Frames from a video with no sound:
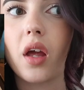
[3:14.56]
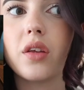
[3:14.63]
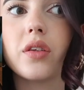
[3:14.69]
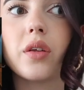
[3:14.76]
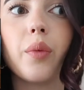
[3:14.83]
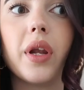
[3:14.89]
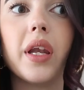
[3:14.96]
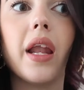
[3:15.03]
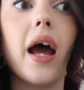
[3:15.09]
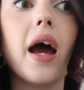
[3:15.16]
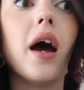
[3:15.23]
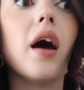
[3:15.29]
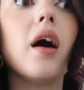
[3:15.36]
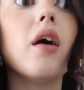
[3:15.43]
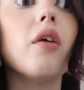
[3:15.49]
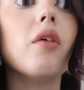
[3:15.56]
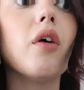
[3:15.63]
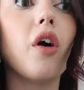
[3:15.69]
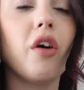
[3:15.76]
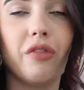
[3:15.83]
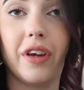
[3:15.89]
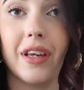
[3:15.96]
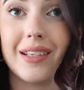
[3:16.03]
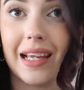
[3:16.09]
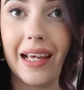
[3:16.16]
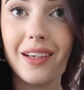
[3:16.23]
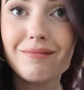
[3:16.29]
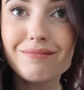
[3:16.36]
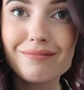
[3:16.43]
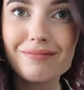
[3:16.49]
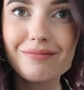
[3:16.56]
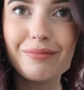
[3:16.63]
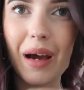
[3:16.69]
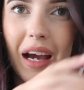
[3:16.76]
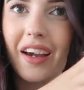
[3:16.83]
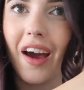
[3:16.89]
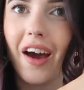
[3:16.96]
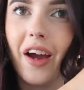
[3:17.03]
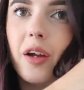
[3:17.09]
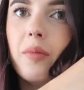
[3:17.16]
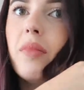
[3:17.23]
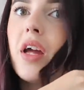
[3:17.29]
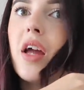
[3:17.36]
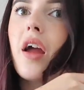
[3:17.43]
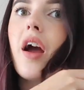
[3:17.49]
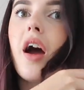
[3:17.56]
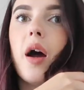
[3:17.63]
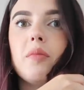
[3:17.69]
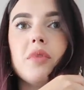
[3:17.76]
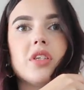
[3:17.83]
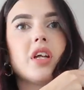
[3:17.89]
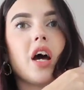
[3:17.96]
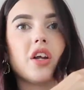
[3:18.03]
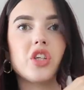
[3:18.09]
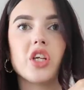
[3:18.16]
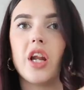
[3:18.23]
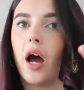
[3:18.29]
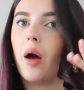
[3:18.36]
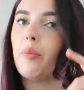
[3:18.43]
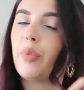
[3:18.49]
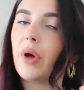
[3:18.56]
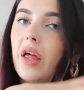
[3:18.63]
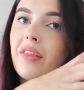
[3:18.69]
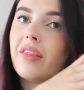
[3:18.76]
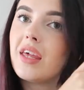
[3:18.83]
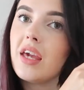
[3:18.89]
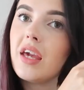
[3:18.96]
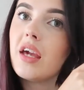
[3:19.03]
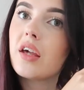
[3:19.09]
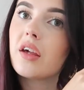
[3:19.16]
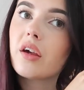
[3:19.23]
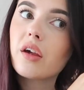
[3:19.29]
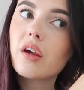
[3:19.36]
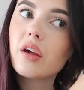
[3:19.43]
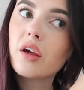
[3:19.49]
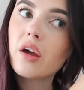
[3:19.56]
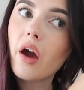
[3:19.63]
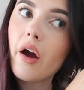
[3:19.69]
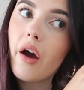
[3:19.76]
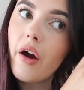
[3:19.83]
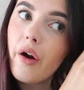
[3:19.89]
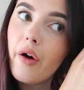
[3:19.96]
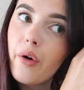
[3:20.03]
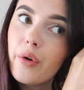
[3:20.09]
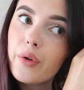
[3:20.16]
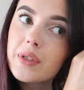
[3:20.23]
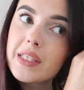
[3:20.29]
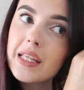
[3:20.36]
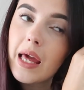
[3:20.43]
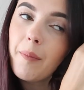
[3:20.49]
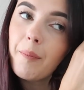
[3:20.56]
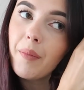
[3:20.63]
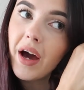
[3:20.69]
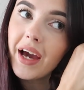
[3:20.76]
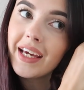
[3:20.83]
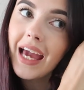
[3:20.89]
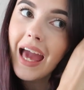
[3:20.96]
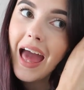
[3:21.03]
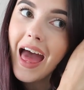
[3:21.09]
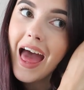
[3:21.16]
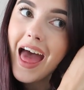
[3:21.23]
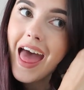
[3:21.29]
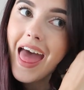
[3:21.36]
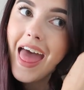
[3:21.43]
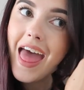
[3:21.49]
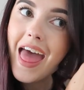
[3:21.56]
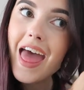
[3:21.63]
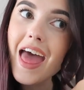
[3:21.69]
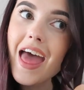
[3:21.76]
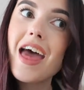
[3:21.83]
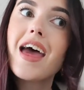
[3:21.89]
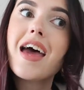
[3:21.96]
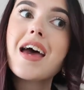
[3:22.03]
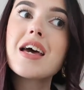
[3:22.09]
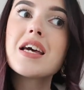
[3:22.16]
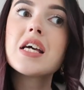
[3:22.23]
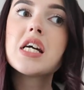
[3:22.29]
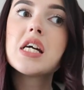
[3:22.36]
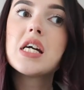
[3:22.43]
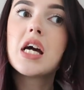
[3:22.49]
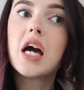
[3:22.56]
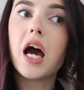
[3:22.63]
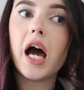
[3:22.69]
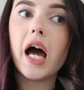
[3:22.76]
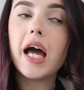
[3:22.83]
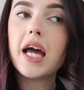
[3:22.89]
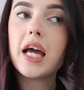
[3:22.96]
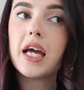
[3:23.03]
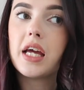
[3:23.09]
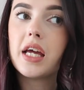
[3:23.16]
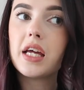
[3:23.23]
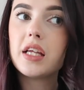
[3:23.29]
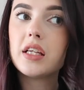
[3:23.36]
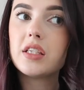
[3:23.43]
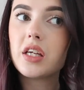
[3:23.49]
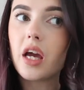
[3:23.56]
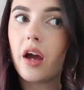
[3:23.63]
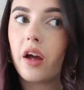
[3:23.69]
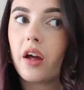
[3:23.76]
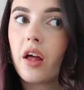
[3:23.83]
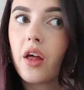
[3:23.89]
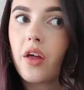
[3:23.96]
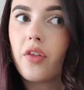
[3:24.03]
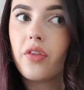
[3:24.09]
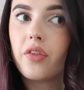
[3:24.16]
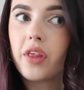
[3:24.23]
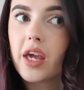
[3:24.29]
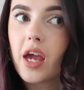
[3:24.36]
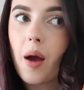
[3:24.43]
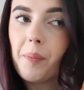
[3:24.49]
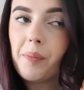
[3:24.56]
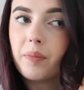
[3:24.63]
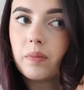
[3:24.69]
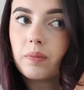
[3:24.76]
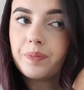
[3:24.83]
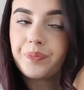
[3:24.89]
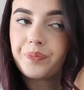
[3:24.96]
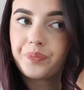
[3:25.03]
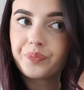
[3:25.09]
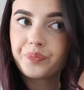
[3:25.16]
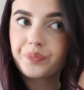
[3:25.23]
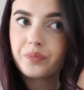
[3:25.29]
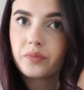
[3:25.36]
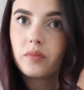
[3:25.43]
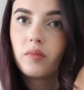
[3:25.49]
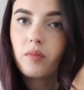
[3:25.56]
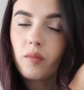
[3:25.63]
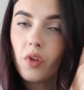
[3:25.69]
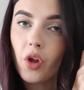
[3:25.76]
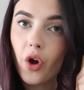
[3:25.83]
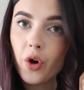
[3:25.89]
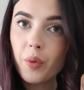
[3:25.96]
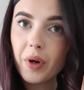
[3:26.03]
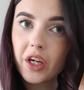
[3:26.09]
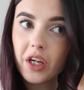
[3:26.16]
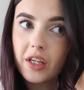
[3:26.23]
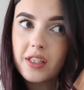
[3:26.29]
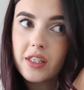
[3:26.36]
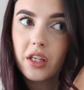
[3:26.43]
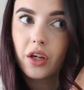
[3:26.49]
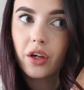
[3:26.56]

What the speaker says: So we're now, obviously, back at home. I'm just touching up the curls in my hair and yeah, the oh my goodness,